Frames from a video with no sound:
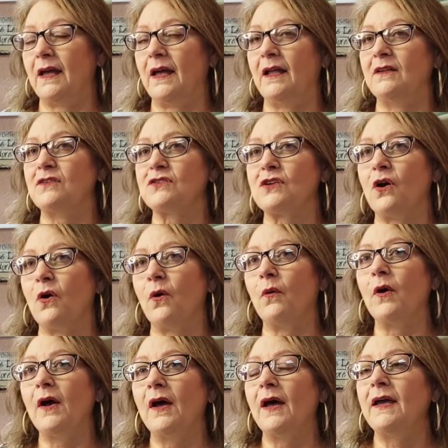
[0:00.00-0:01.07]
And so,
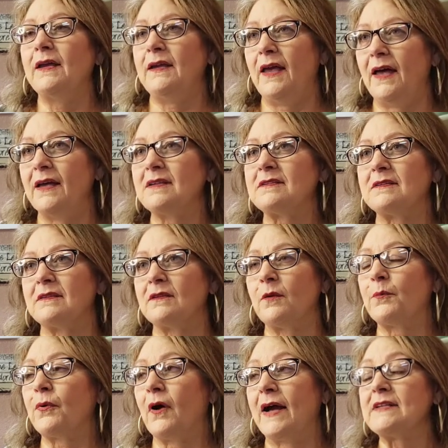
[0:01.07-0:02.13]
yes, the
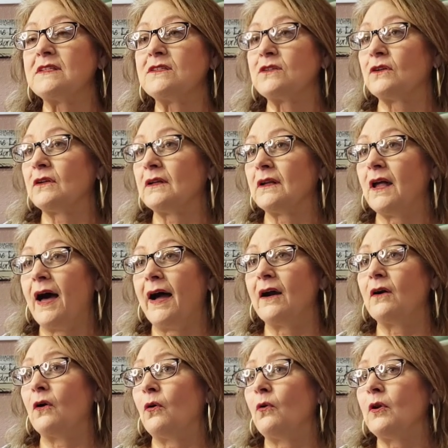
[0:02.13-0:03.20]
prices are a little
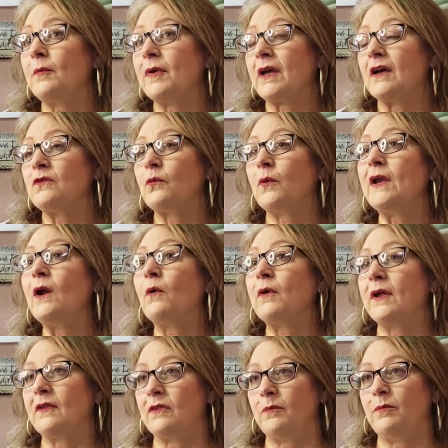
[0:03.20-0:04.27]
higher only because we don't
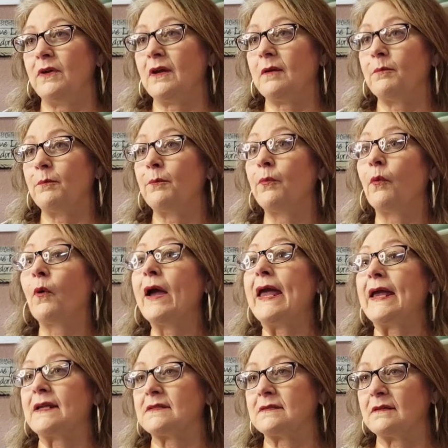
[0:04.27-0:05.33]
get the big
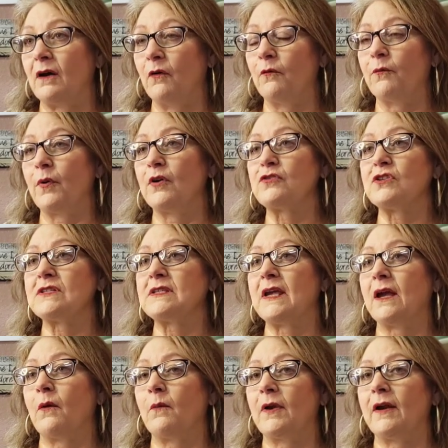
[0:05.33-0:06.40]
breaks of
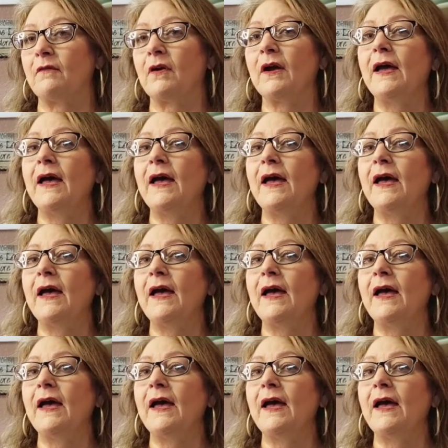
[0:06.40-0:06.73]
purchasing or whatever.